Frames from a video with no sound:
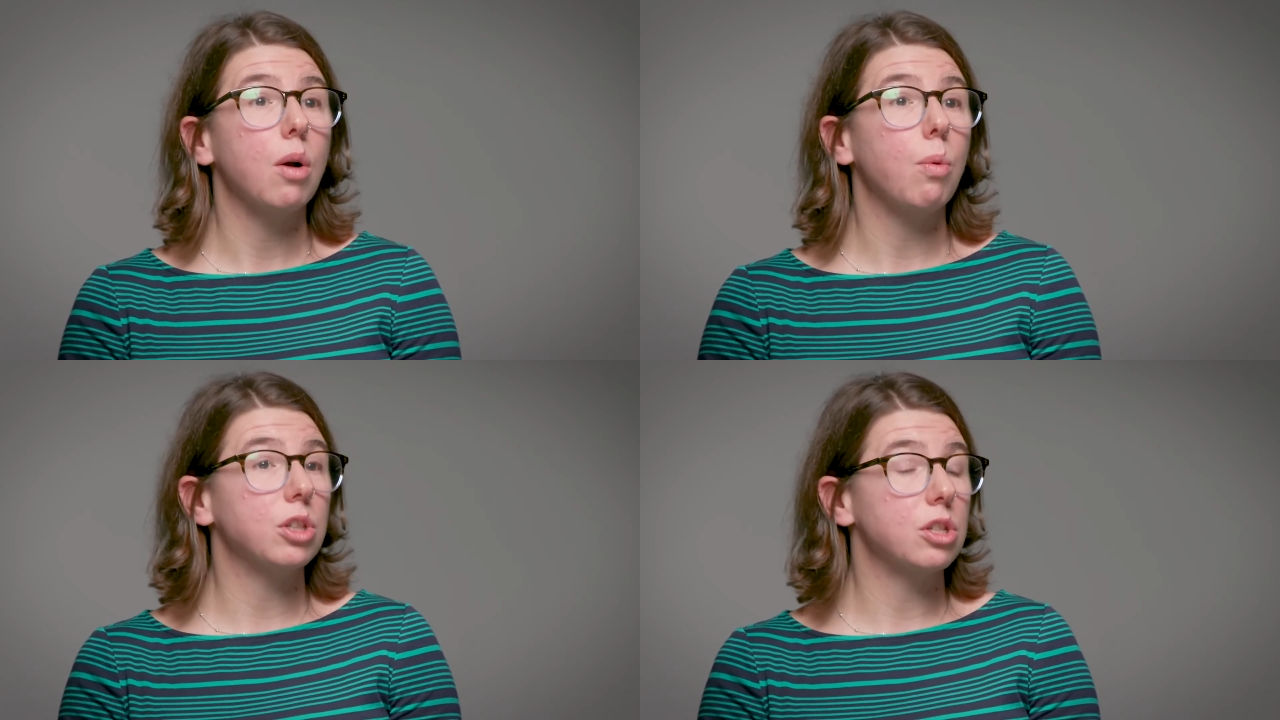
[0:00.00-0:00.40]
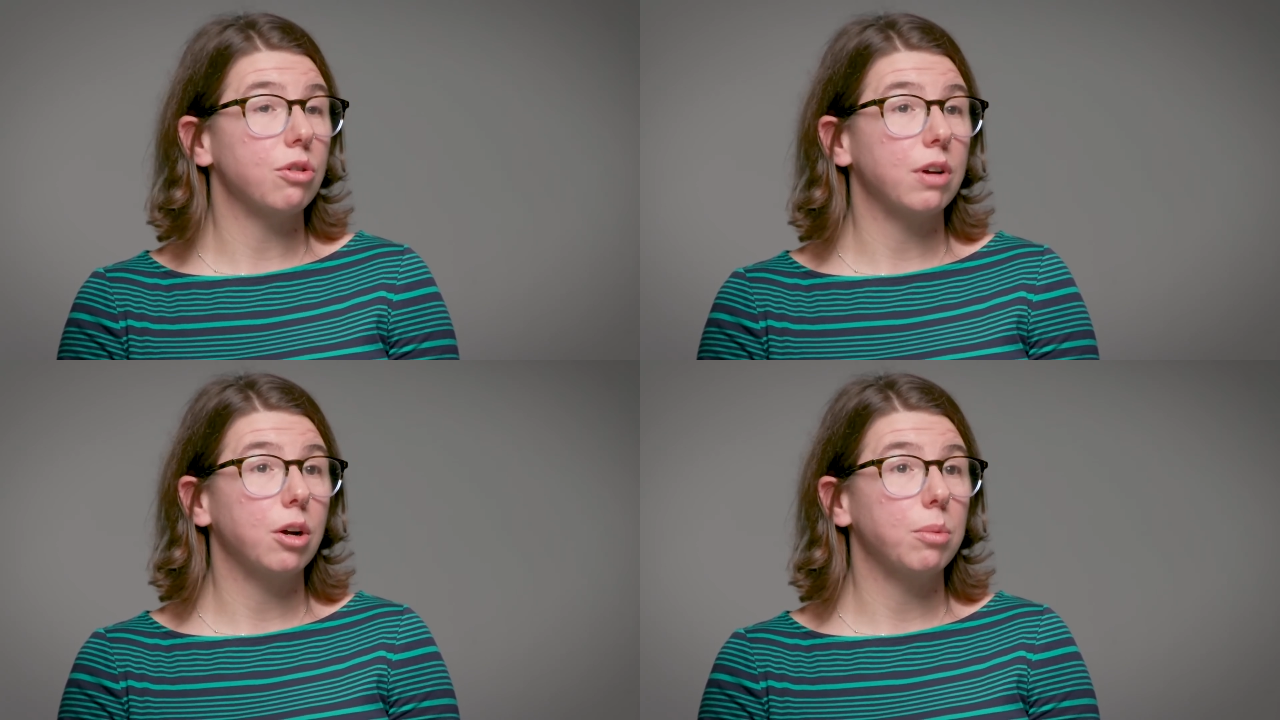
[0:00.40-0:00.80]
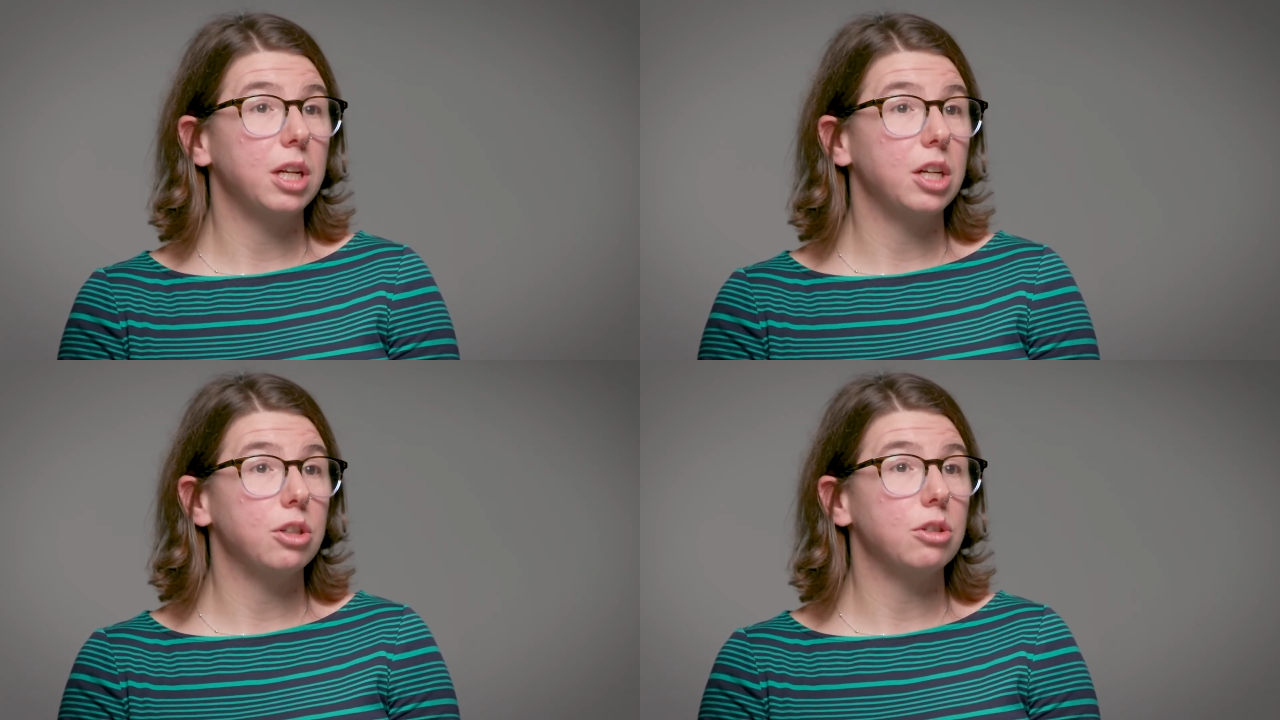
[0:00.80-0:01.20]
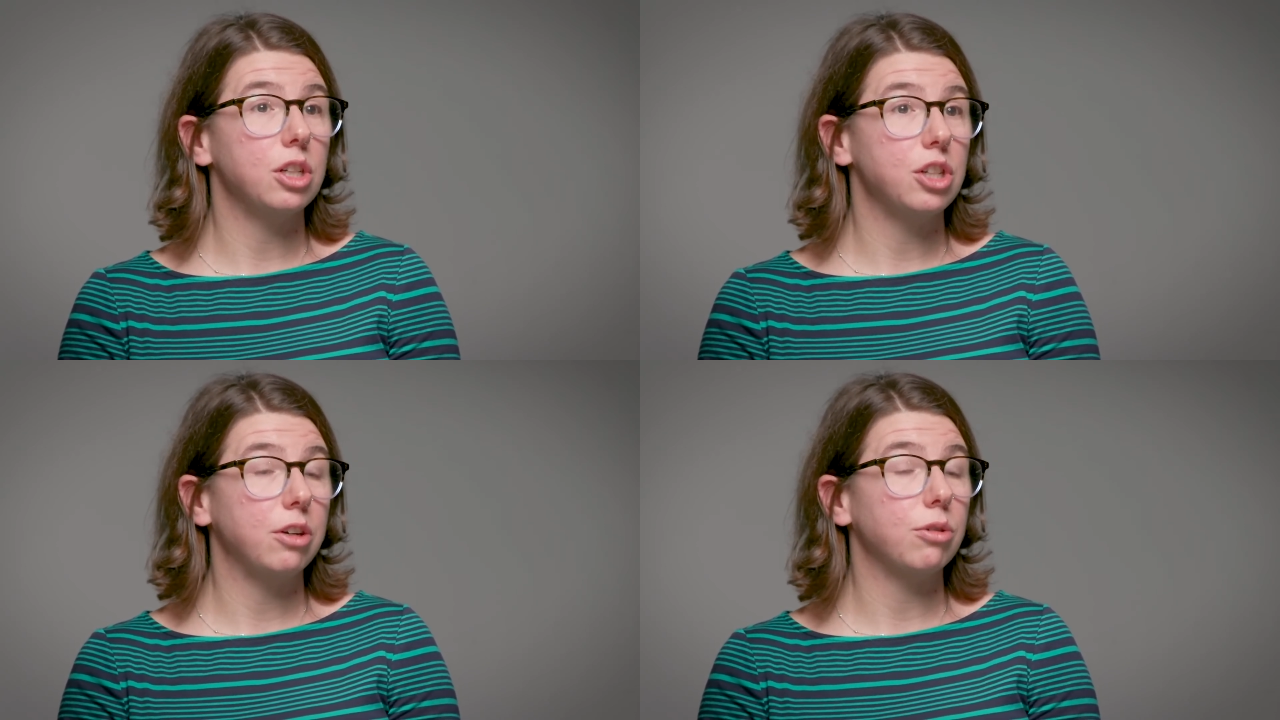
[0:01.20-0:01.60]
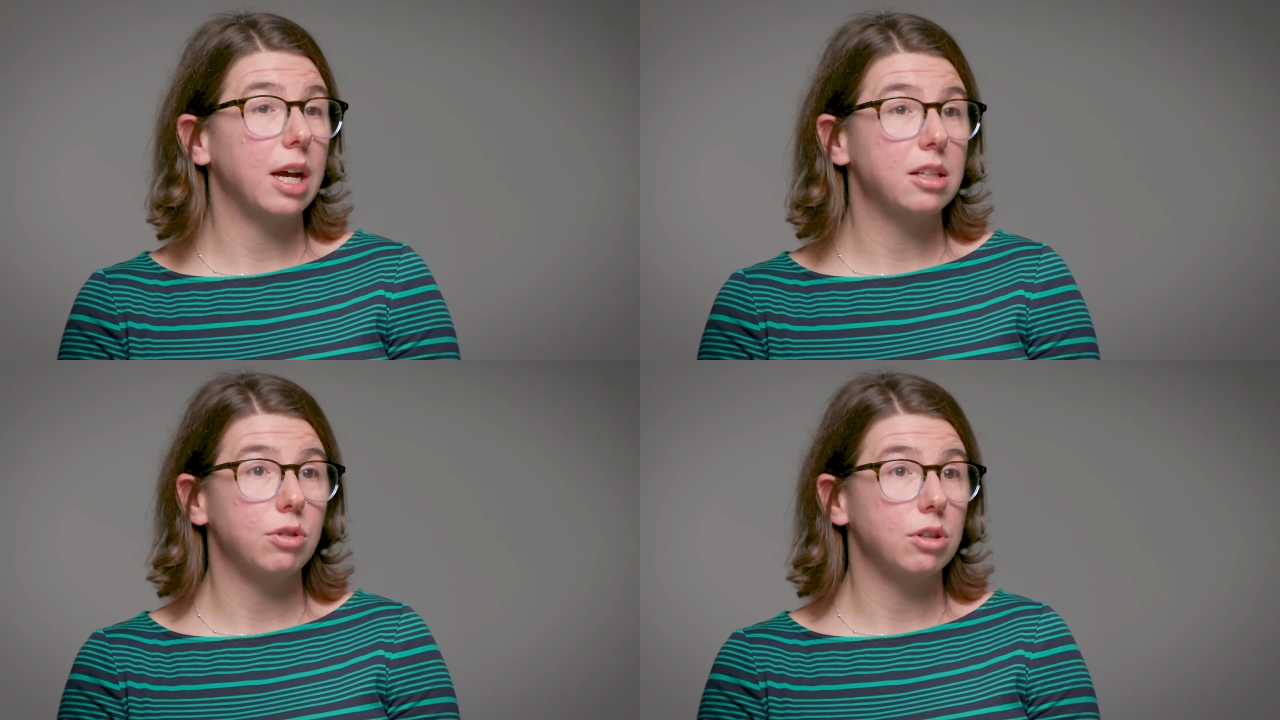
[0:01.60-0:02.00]
what's your recommendation to the general
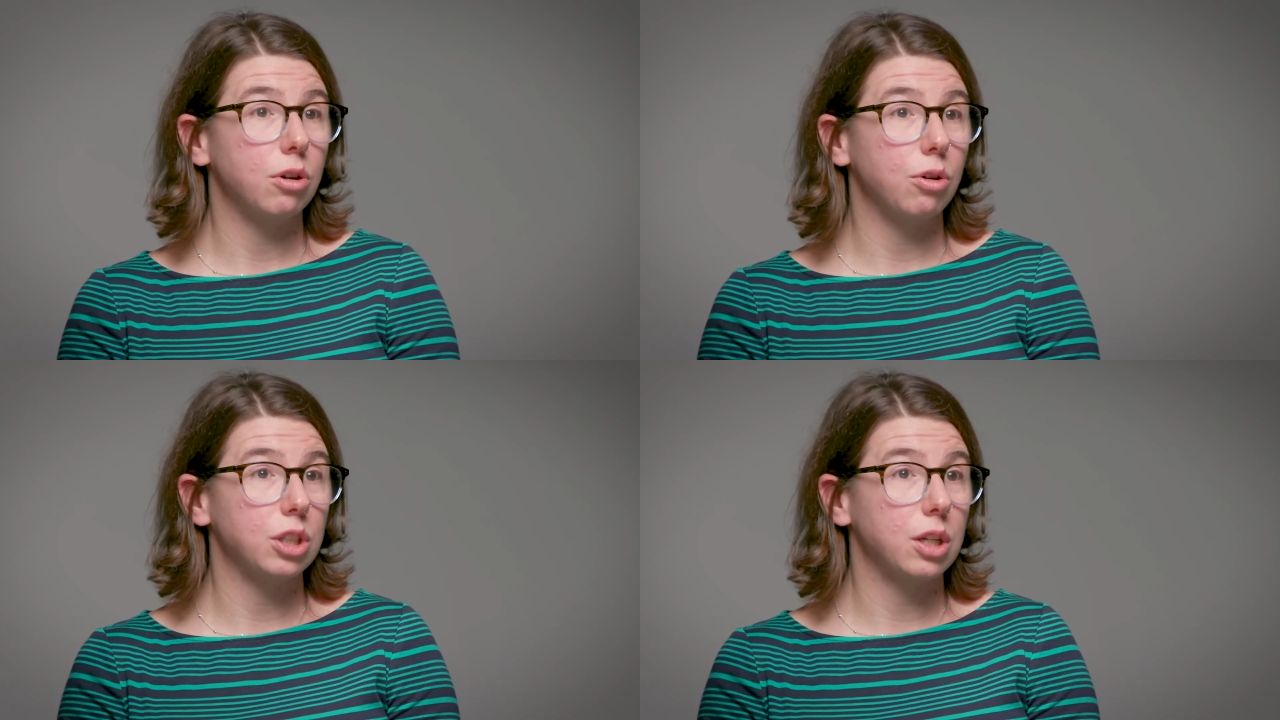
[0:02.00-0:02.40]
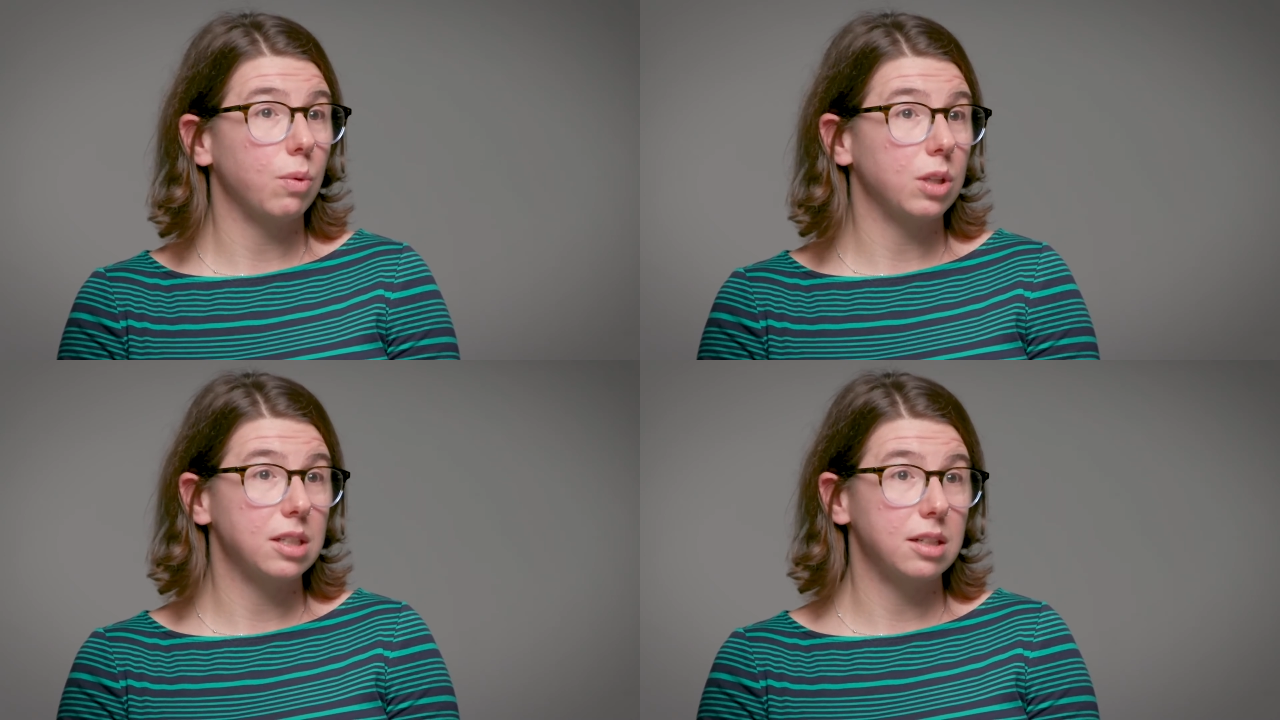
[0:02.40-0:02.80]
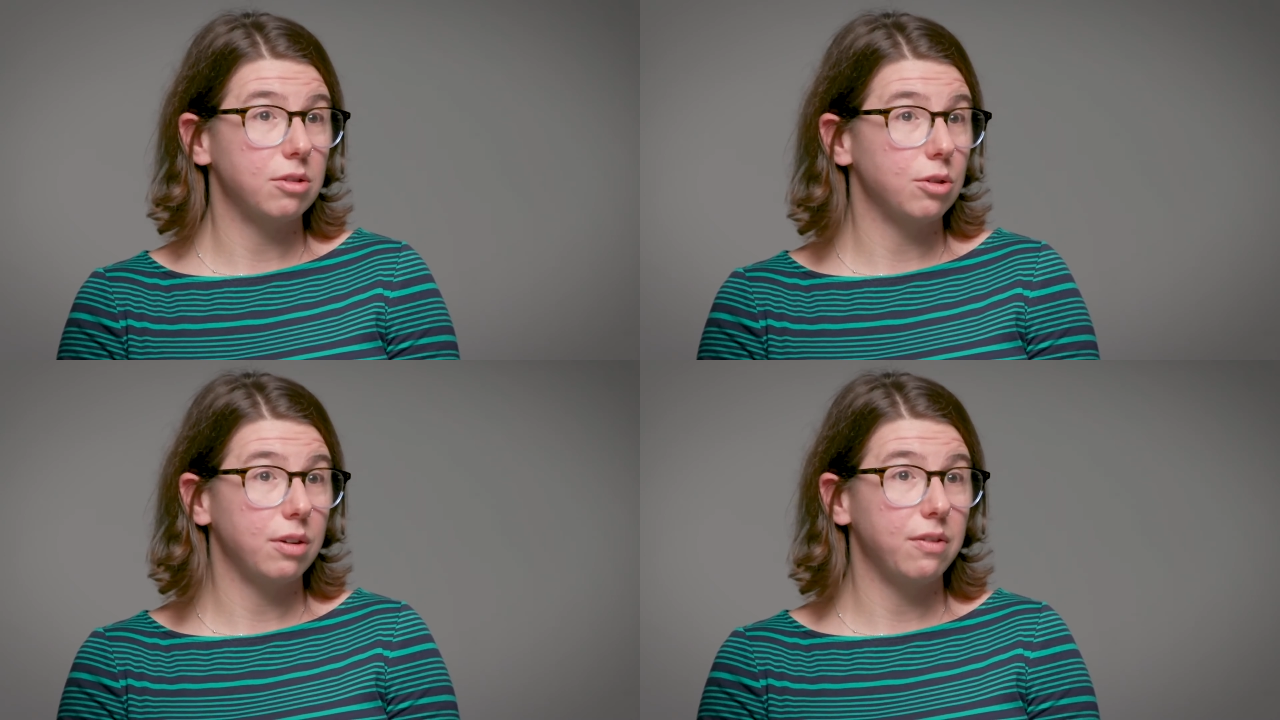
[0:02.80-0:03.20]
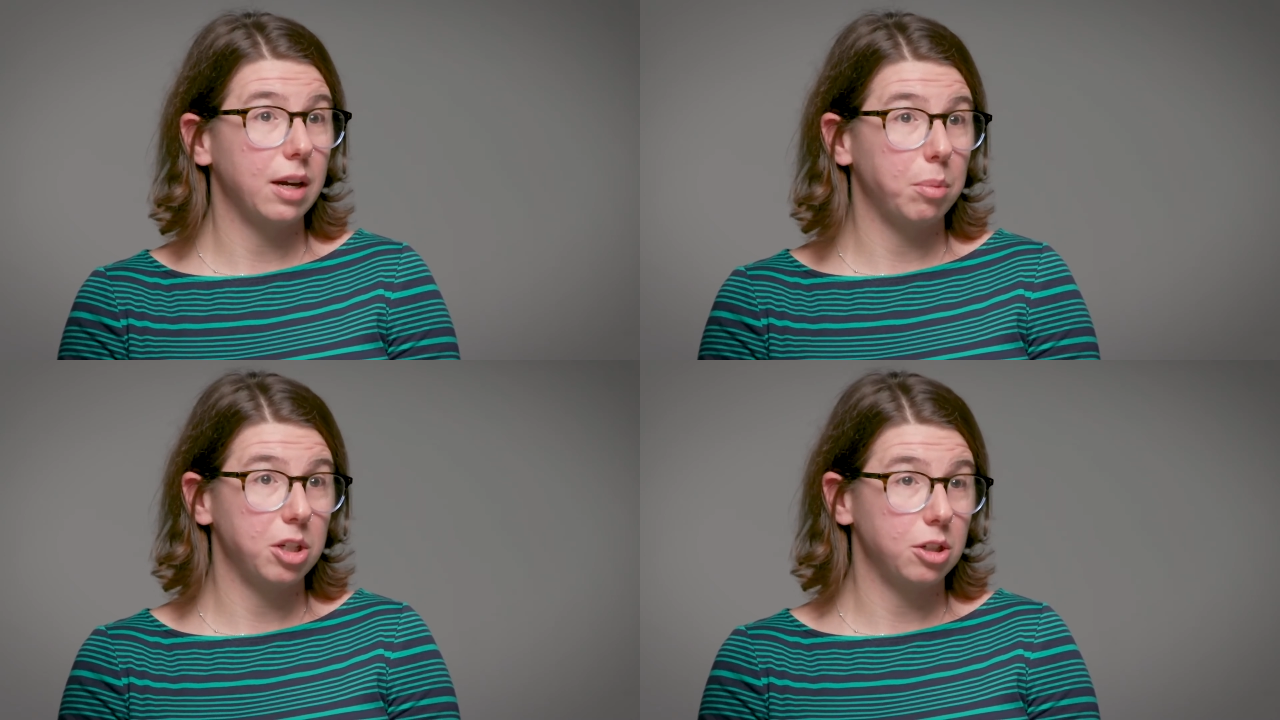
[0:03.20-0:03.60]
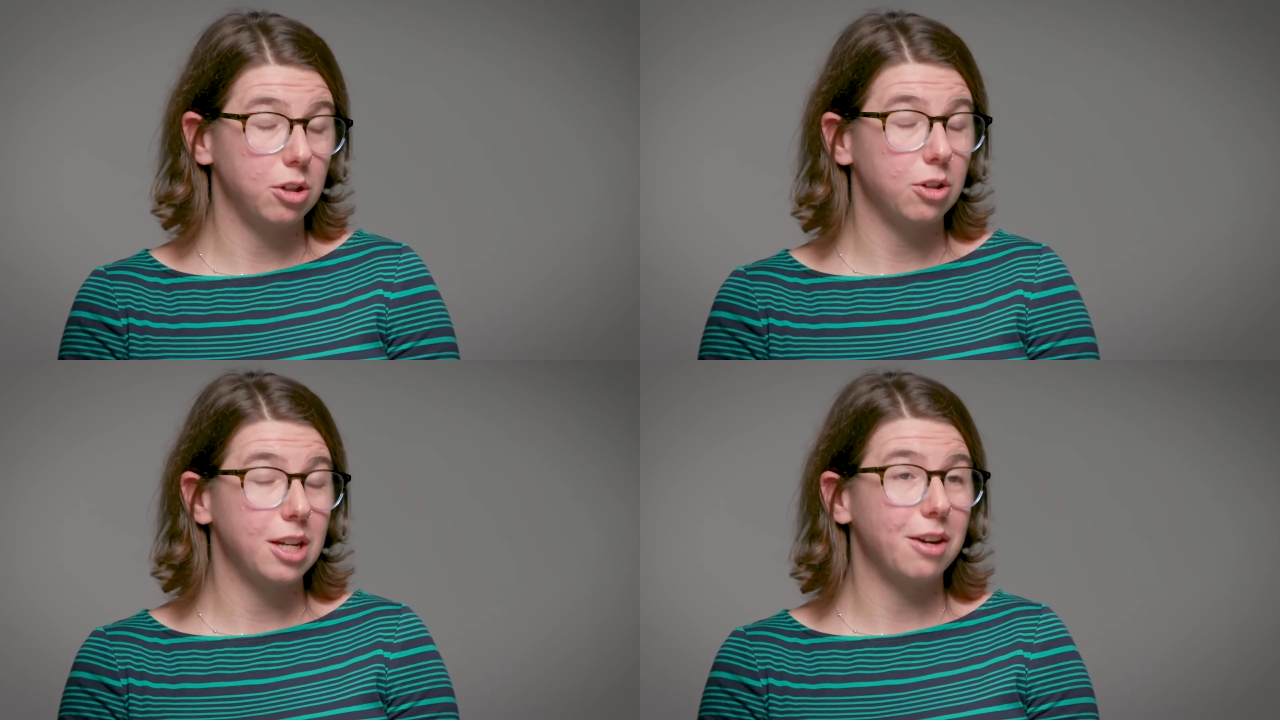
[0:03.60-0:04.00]
gastroenterologist that wants to refer a patient to
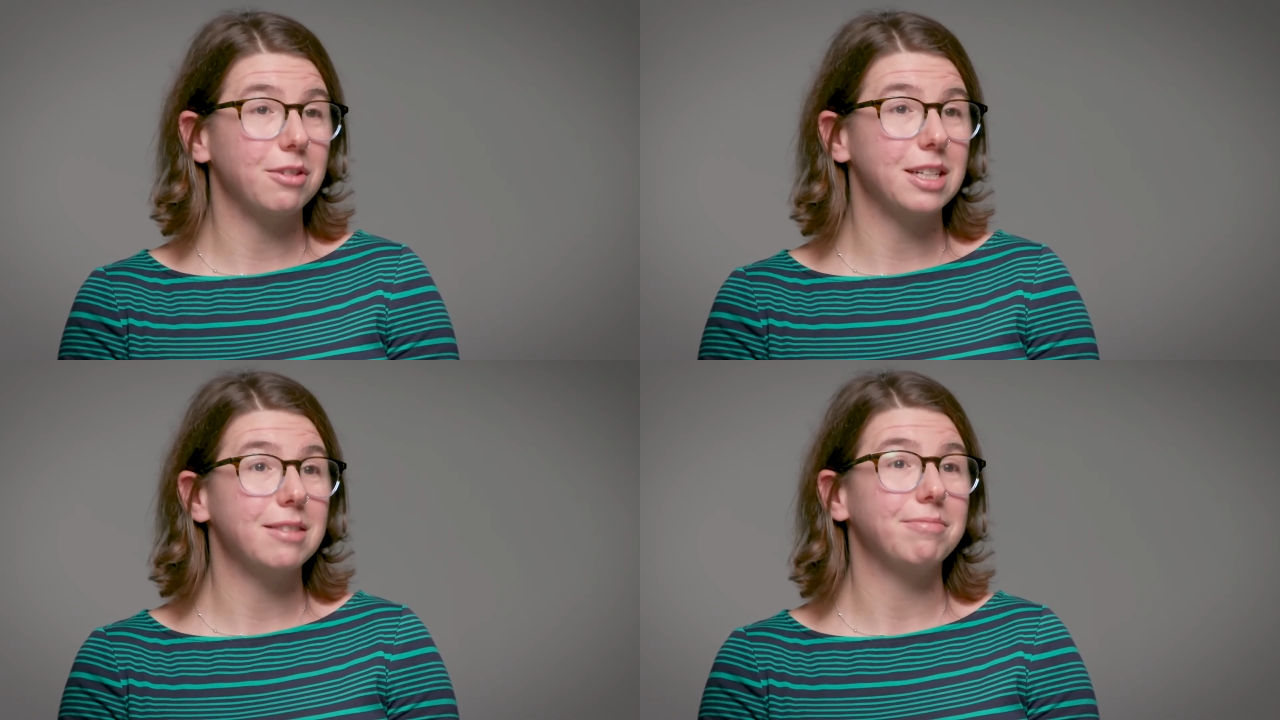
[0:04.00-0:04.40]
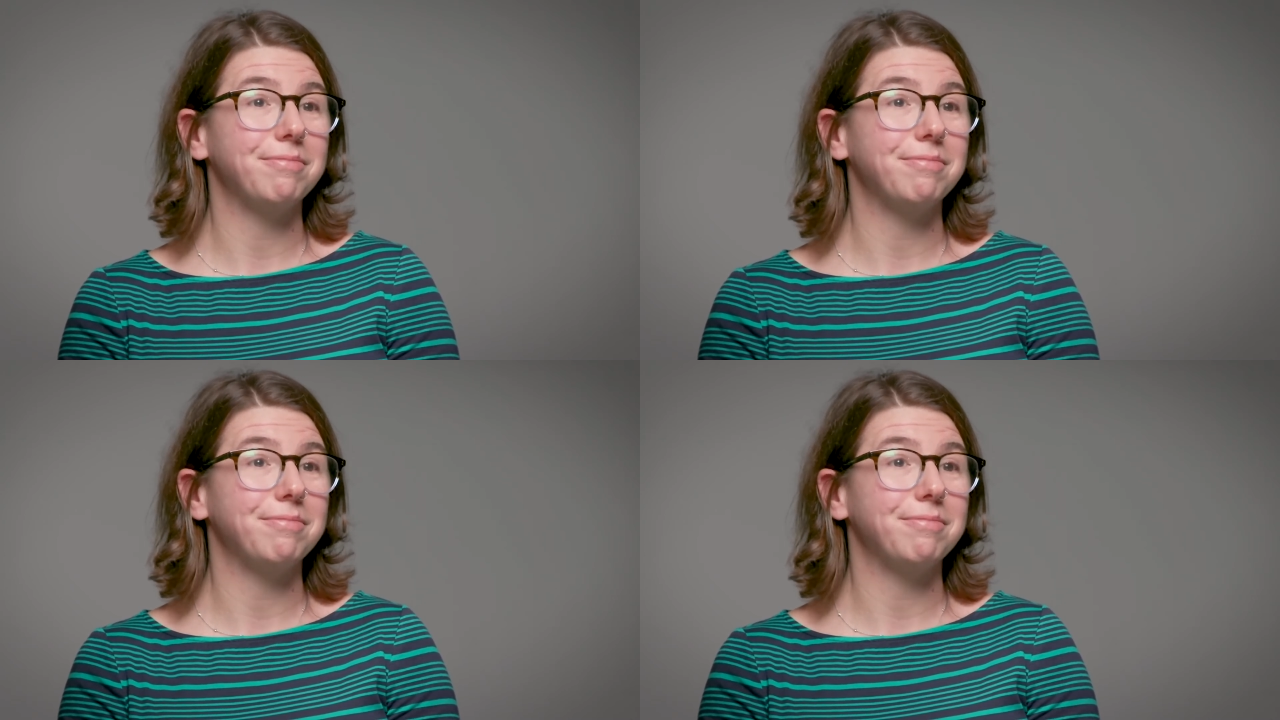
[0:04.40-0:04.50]
your service?